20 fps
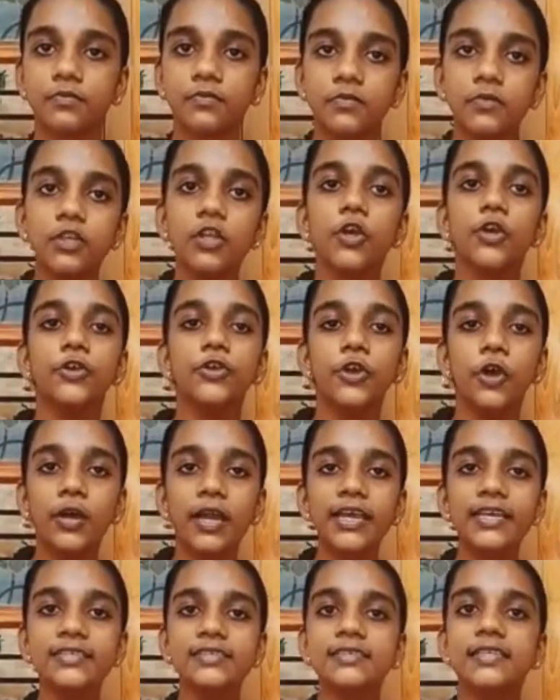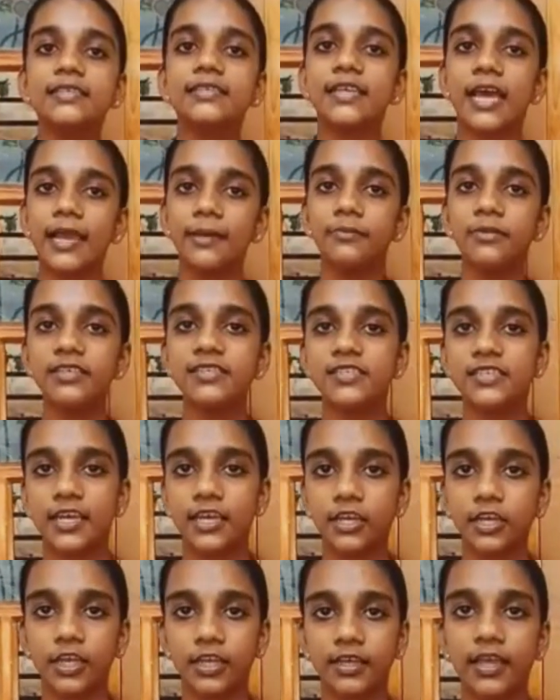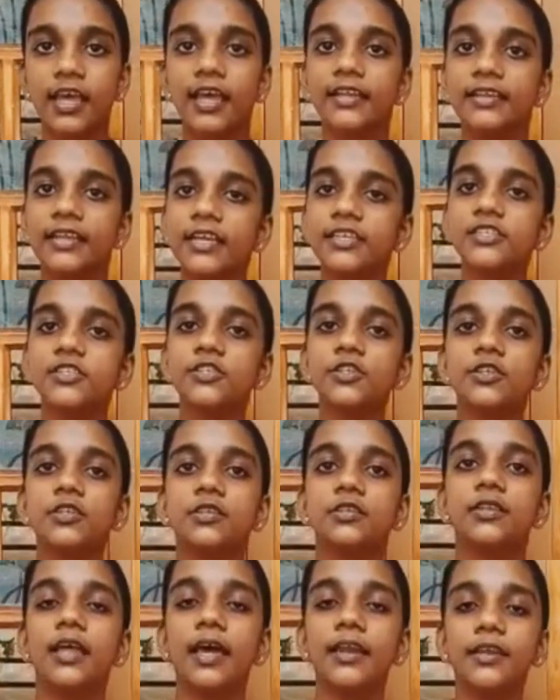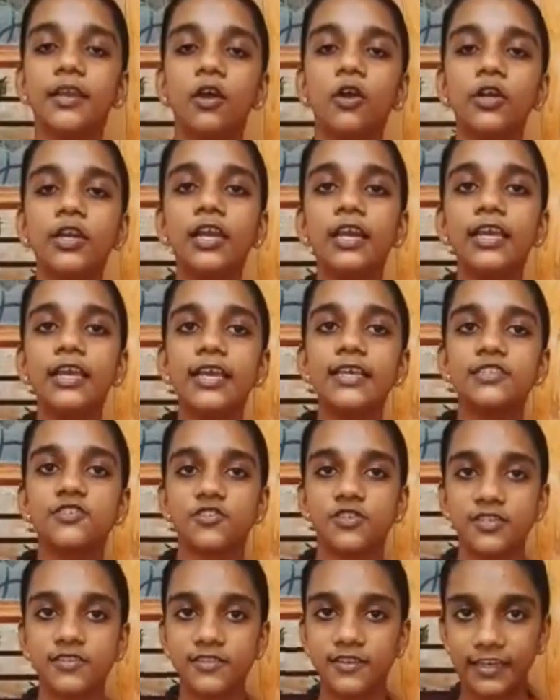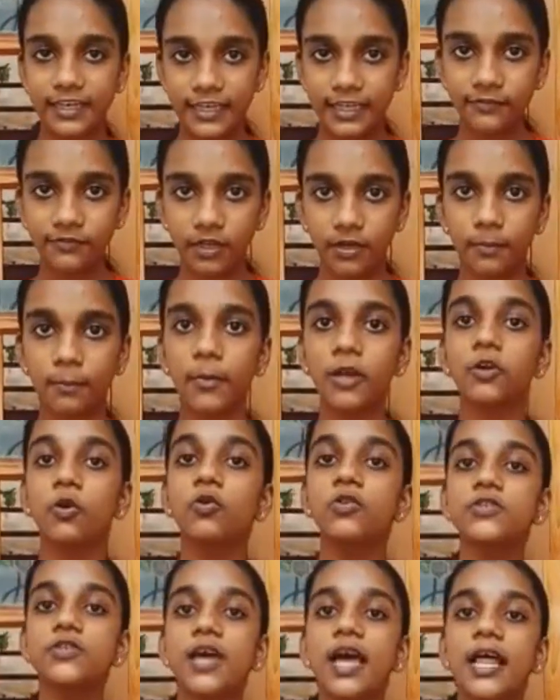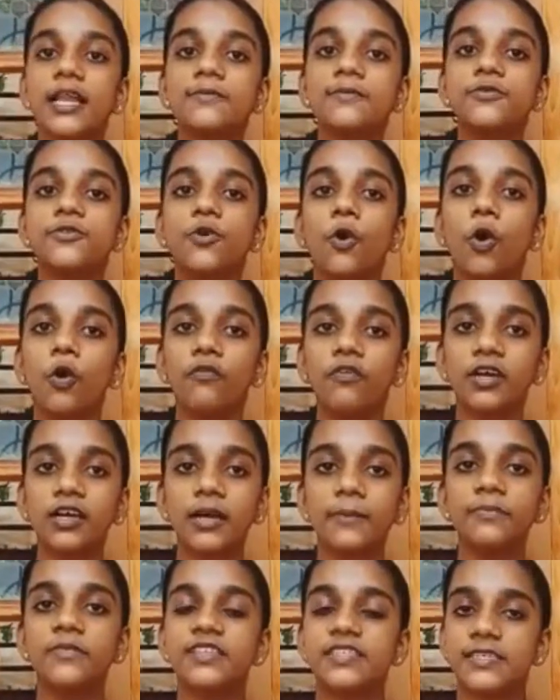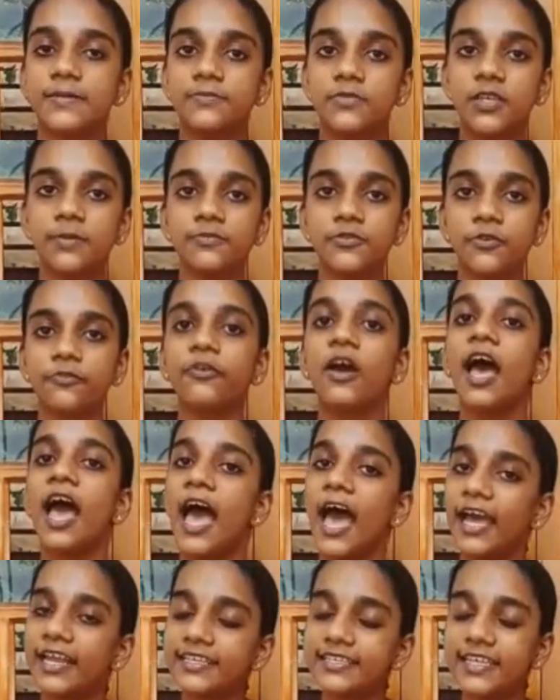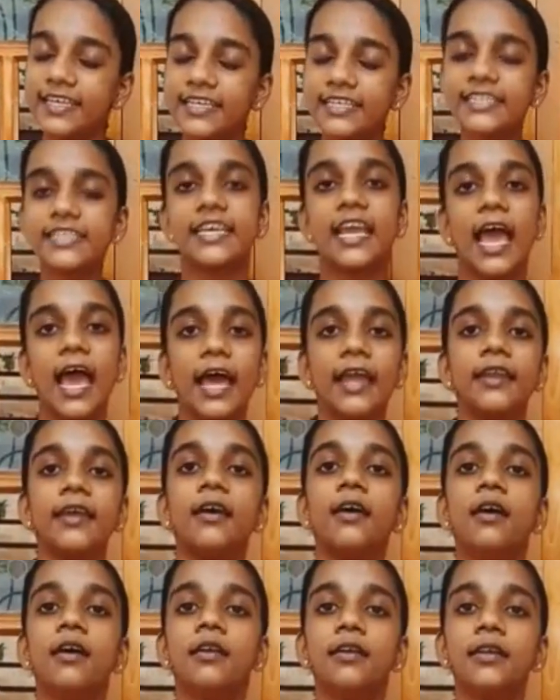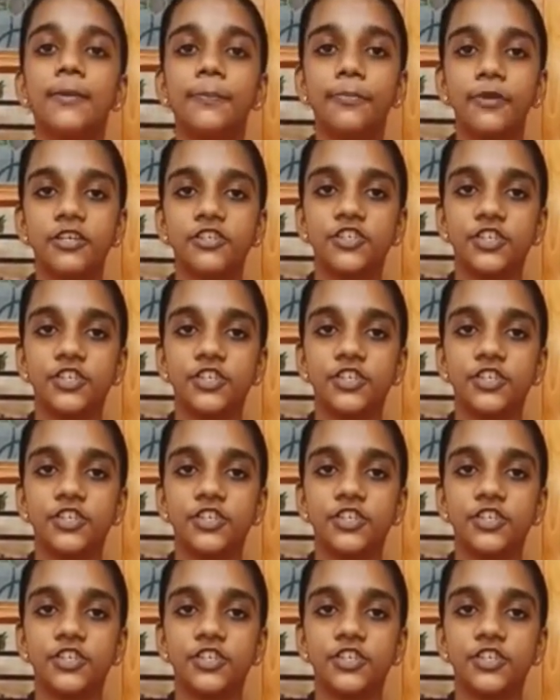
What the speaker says: Yoga is the timeless technique that not only is a stress reliever but also helps to overcome the symptoms of anxiety and depression.